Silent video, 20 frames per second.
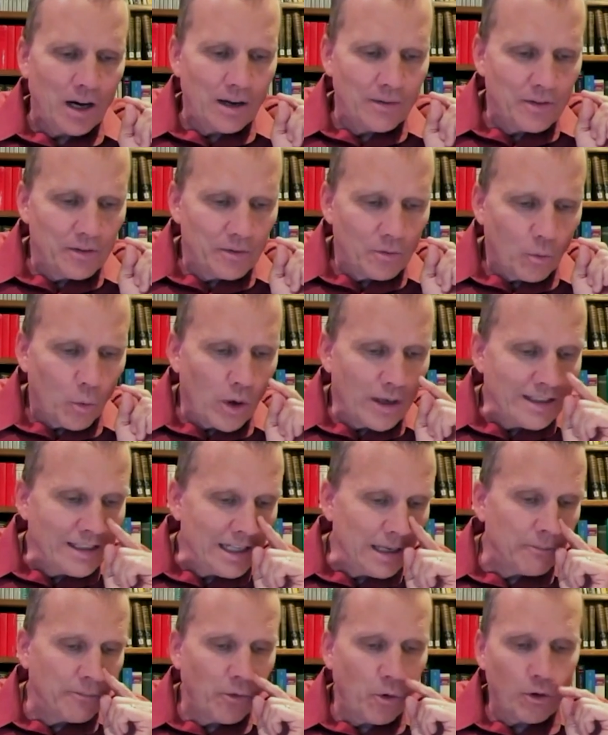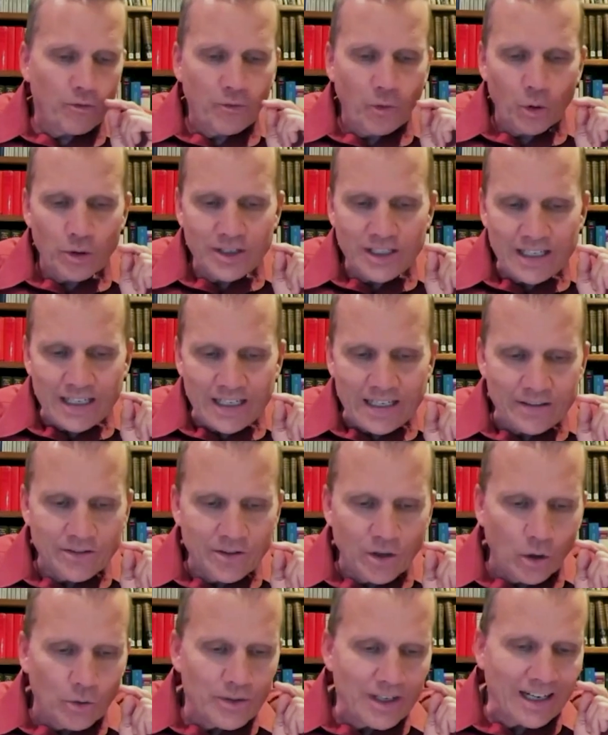Uh, First Tim four
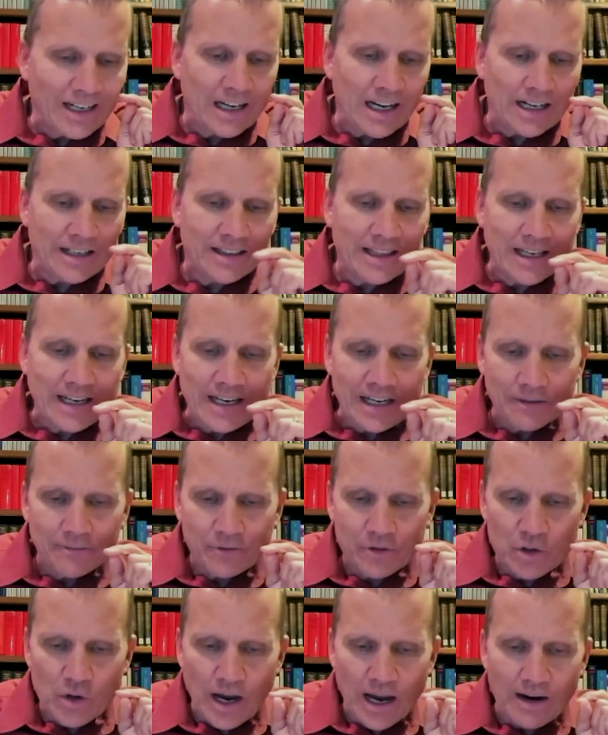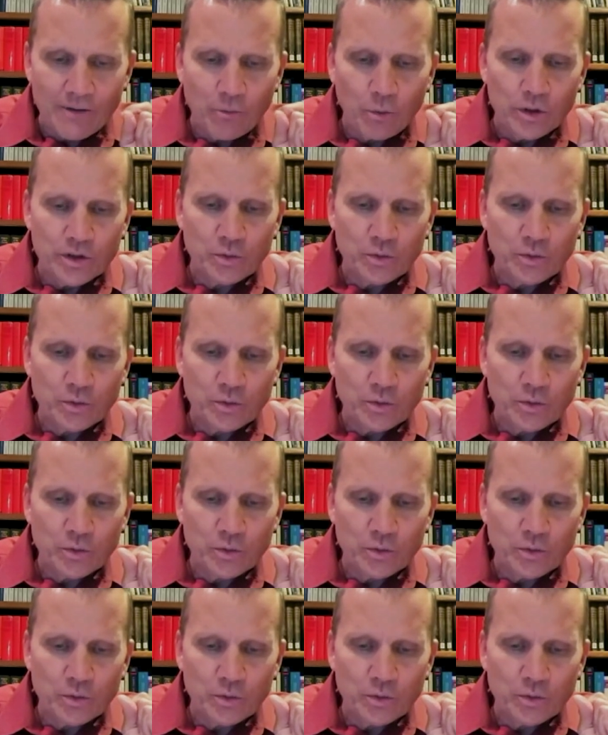fourteen, don't neglect the gift you have,